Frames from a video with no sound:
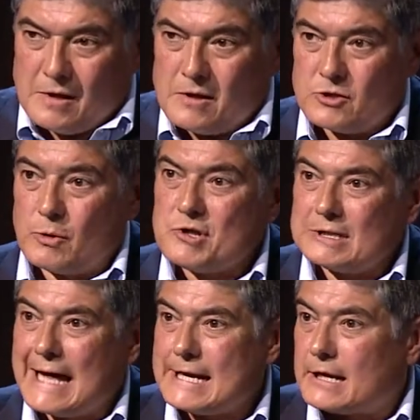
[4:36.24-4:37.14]
So as
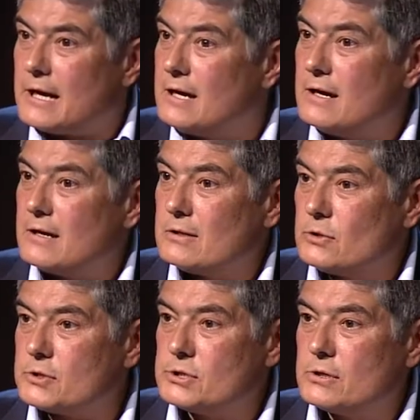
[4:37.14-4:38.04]
Atlantic
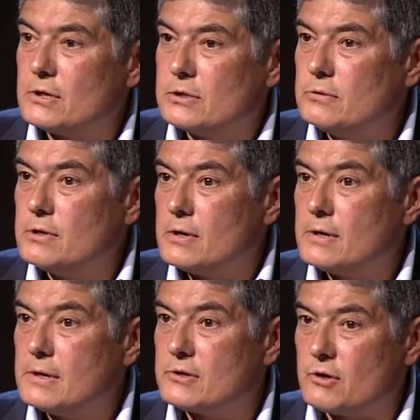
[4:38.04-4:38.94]
looked to conclude
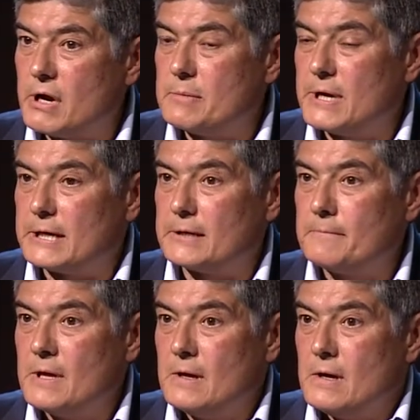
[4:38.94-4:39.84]
its grant making,
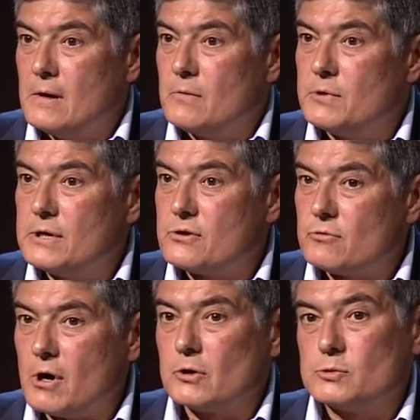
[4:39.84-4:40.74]
we
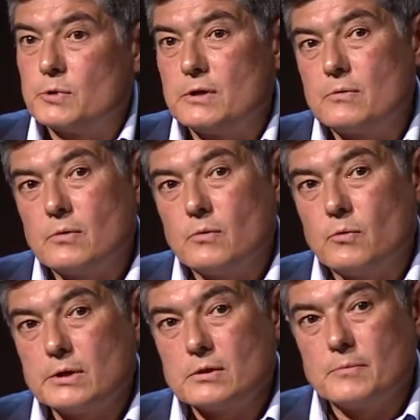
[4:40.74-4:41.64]
struggled with
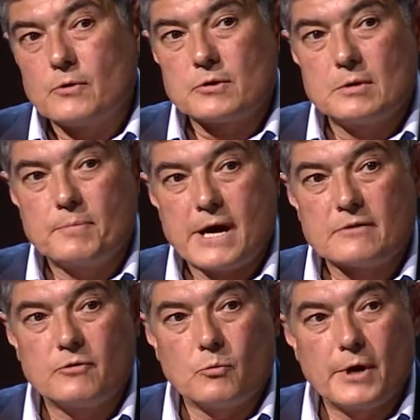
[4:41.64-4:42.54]
what the most
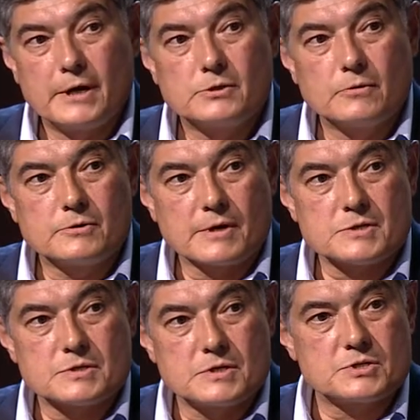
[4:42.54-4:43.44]
impactful way to address
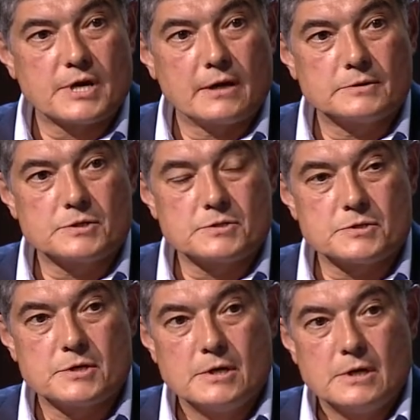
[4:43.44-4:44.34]
these challenges
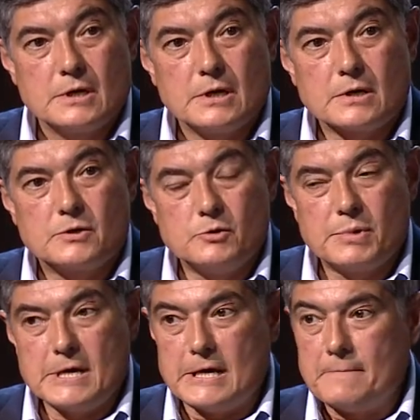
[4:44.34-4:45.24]
could
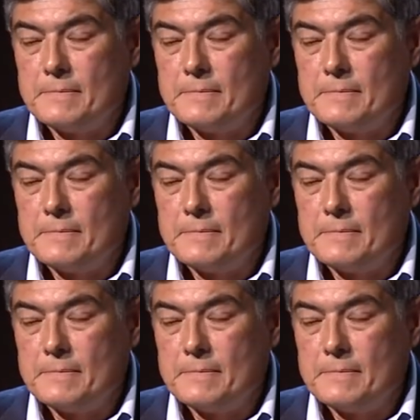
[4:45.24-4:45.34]
be,